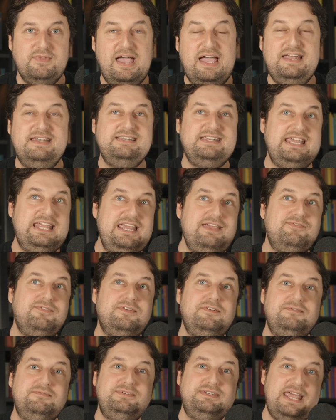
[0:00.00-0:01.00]
And
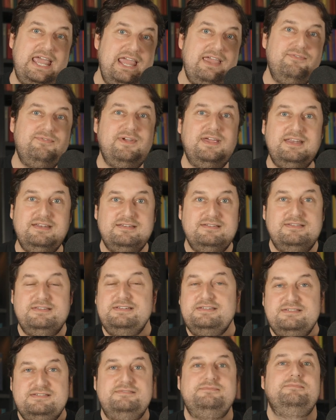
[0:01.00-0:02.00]
even David,
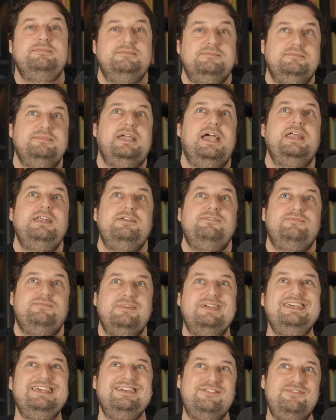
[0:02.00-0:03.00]
there's kind of
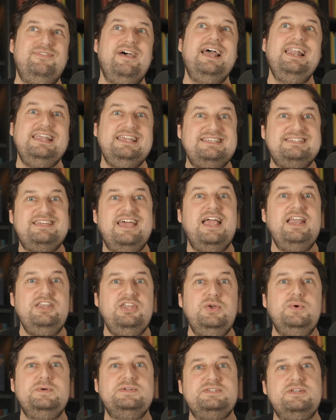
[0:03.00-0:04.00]
fairly
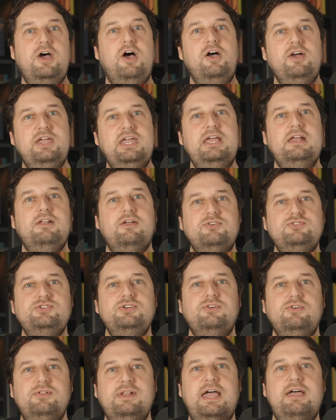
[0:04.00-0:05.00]
tenuous archaeological